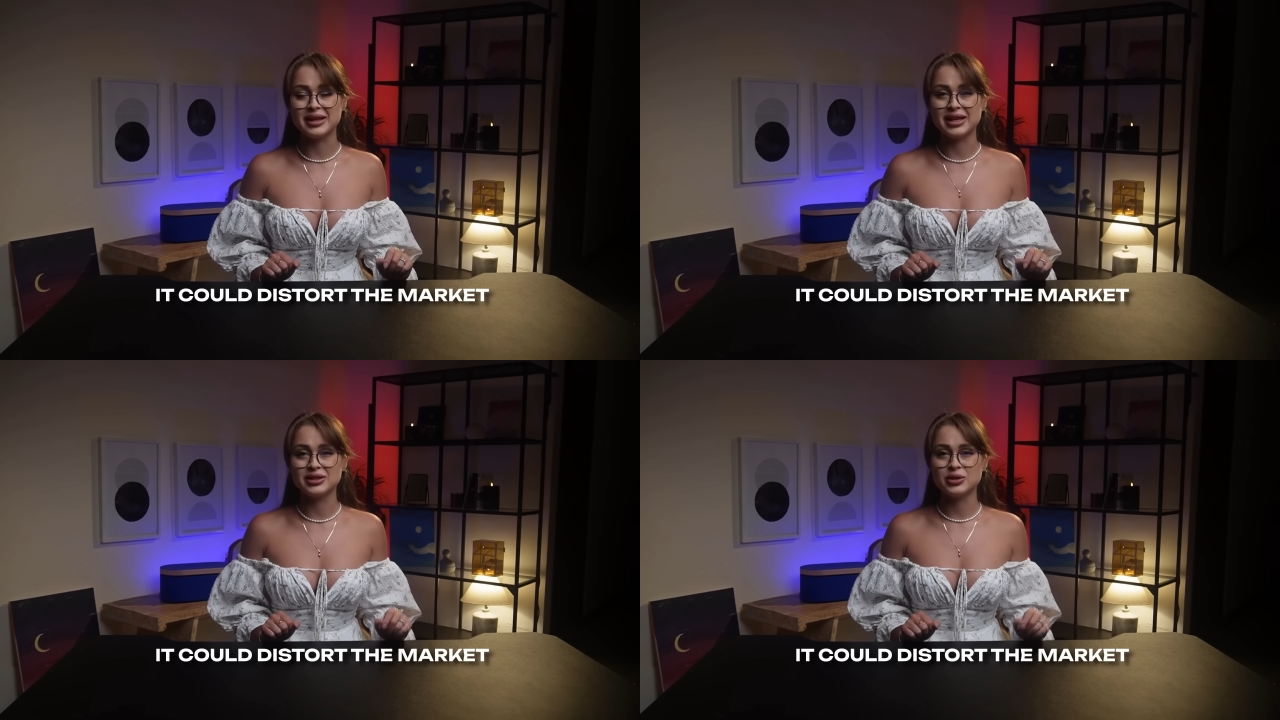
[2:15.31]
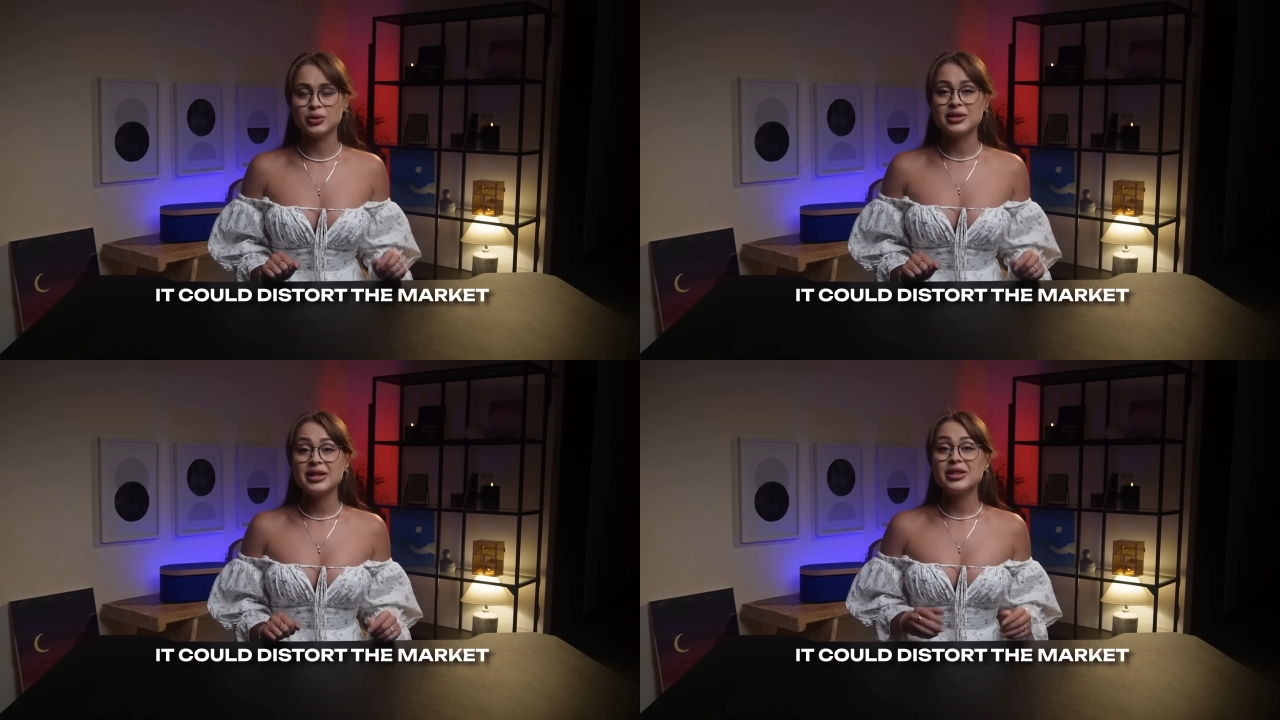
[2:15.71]
it
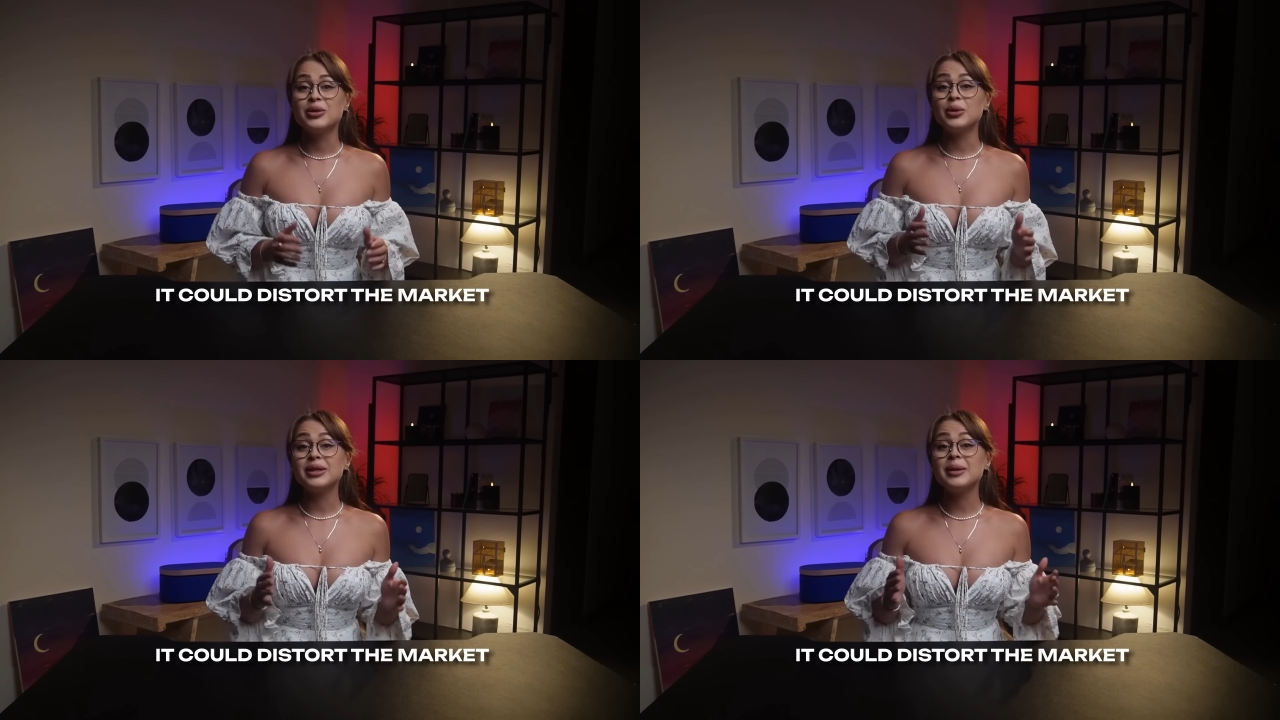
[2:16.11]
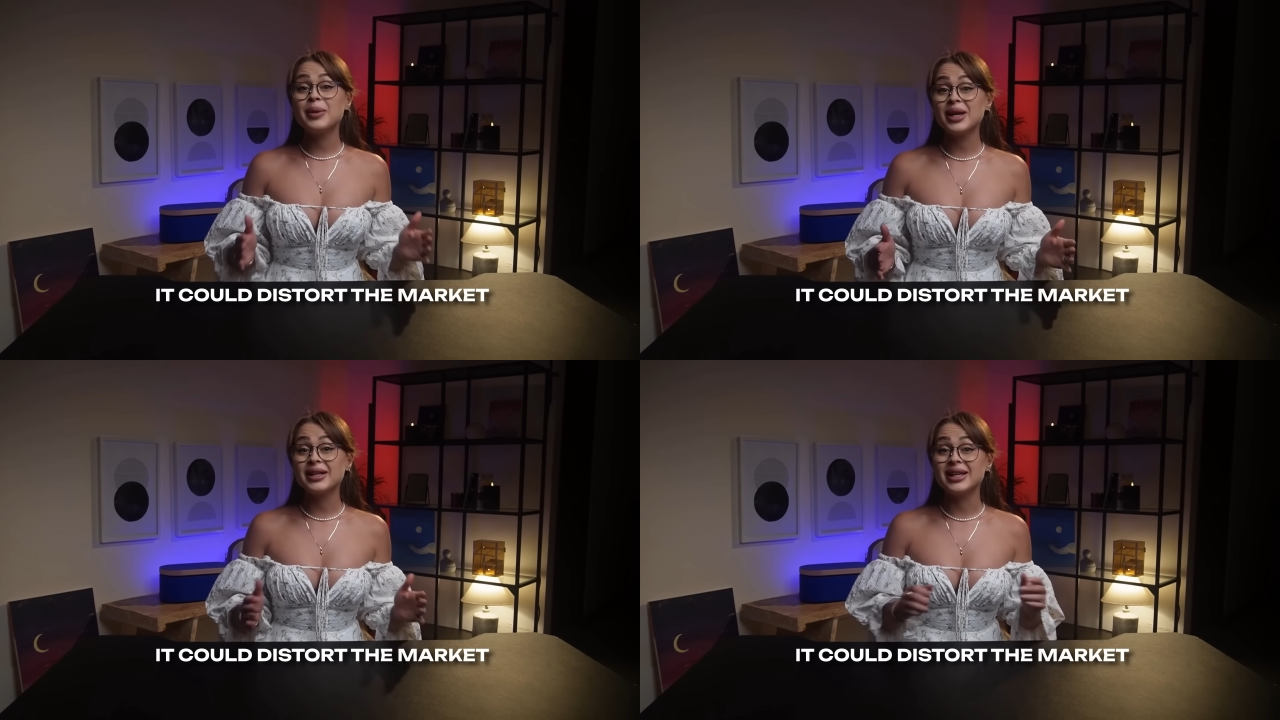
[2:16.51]
could distort the
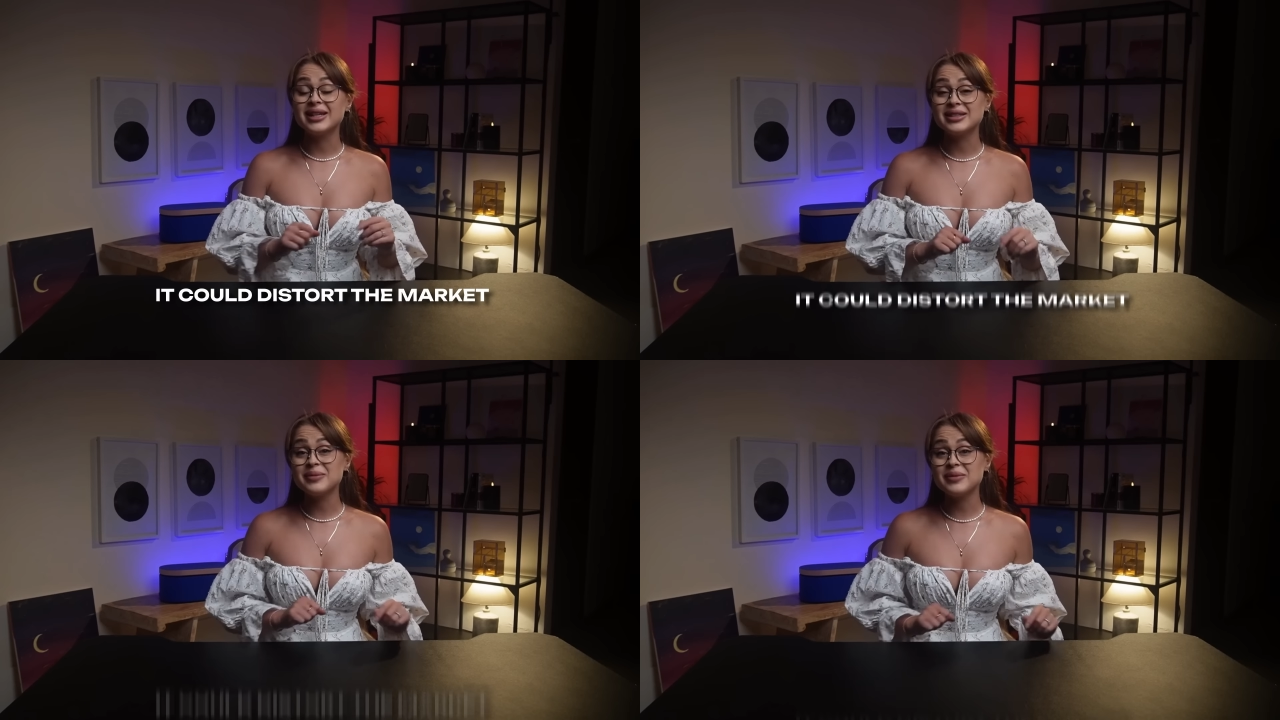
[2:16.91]
market.